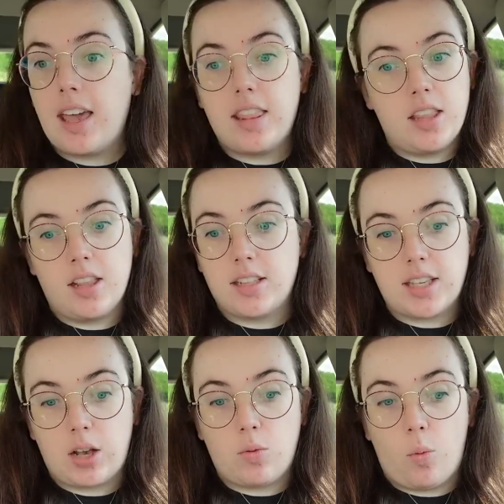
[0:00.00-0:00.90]
and then it's
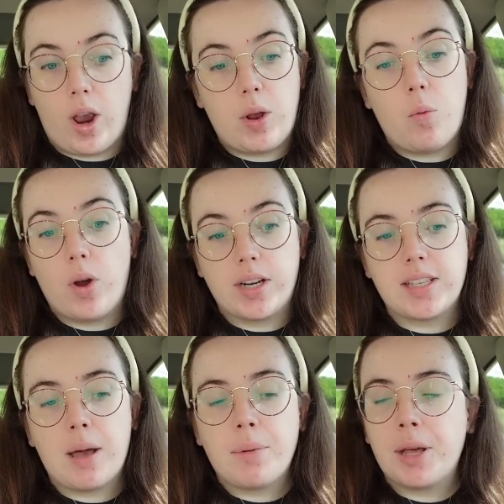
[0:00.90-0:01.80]
like, wait, what is
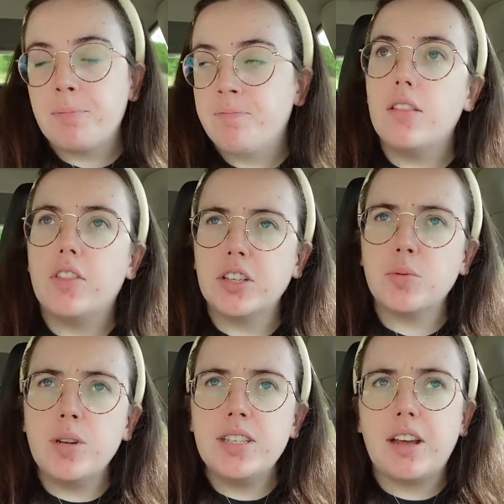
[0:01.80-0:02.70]
happening? This
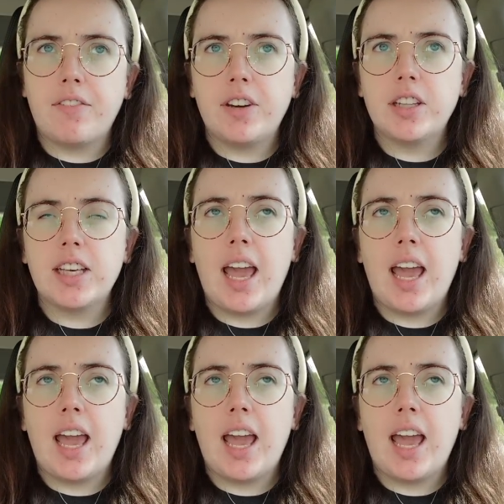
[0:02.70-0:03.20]
one definitely